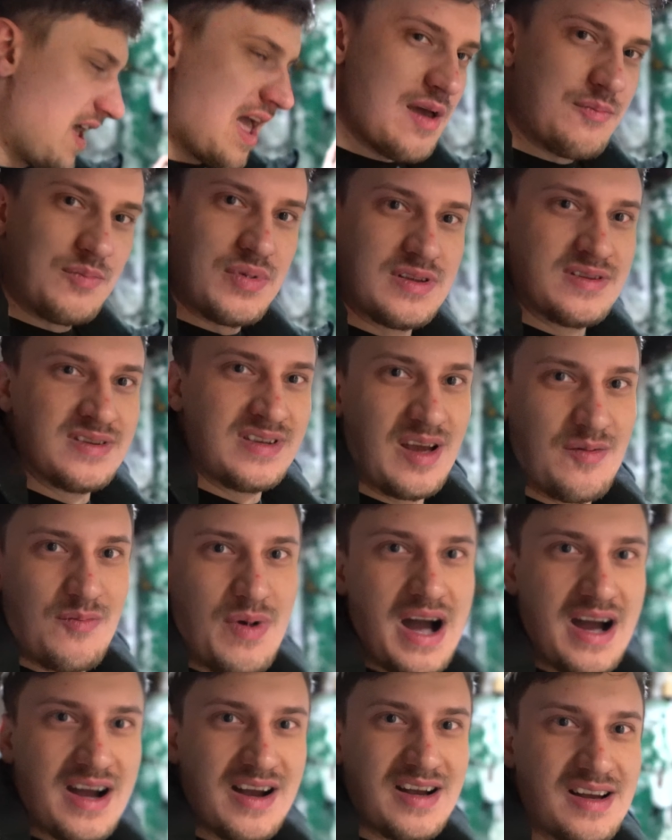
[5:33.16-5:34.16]
happen
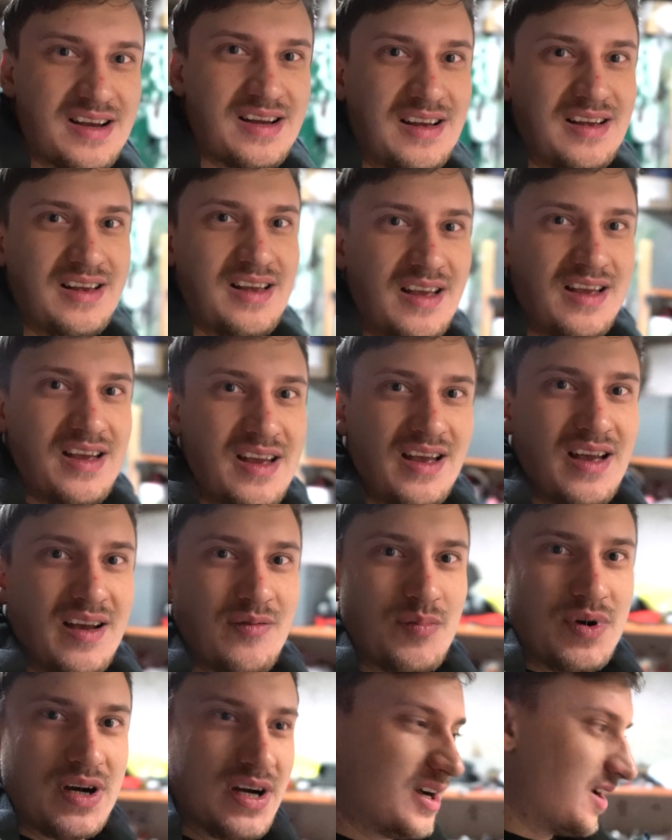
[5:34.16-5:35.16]
Yamaha.
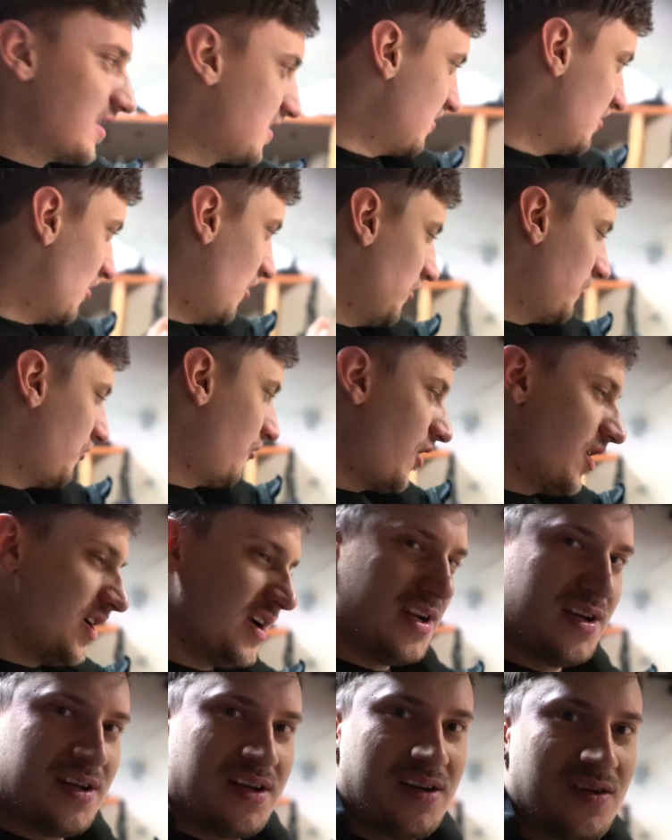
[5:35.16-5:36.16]
But don't
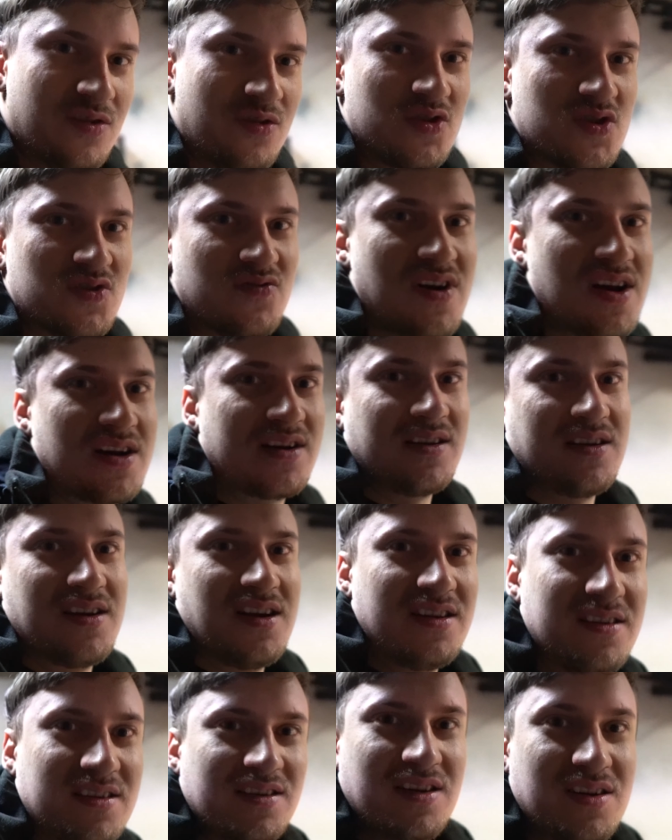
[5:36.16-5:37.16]
worry, Husqvarna
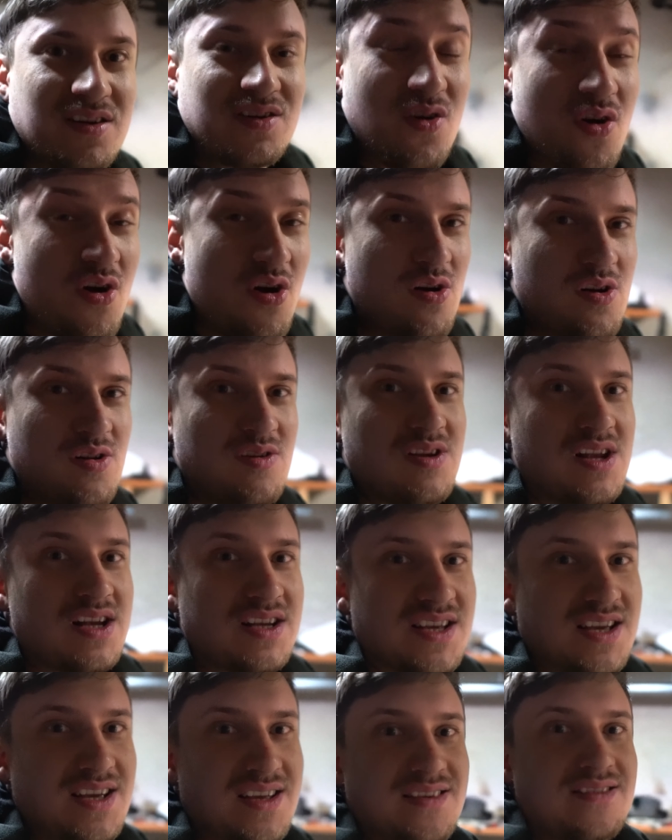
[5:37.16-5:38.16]
gonna roll
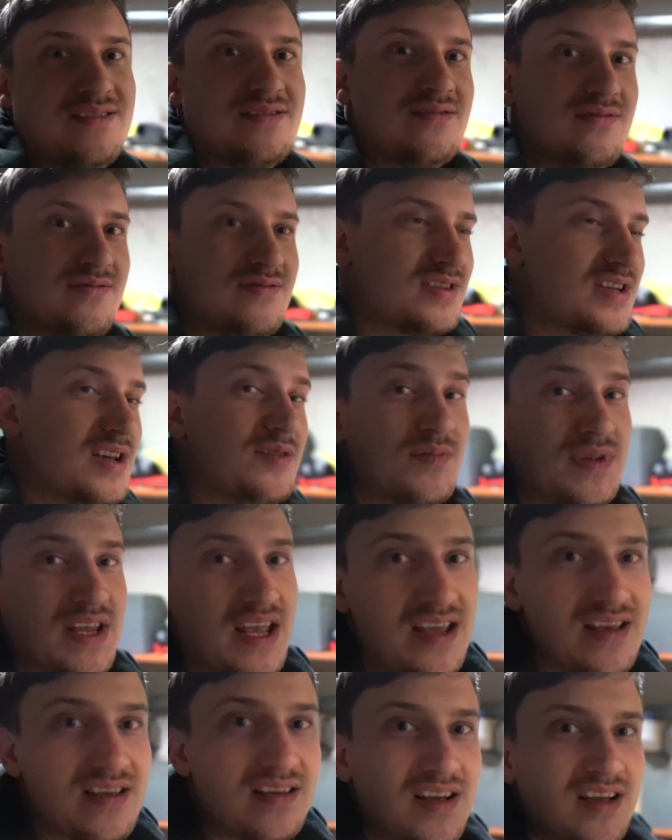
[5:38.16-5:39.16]
again
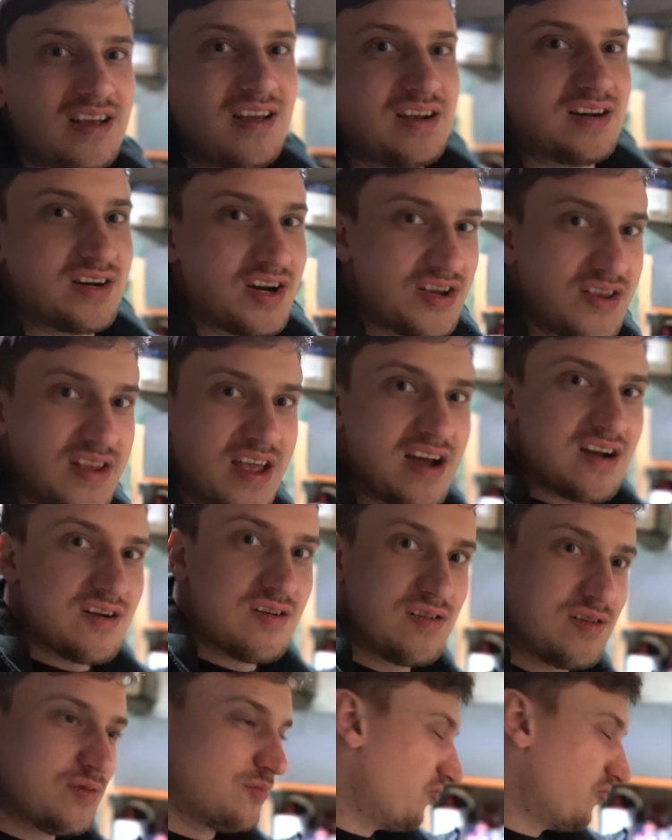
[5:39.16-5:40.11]
someday. Right now,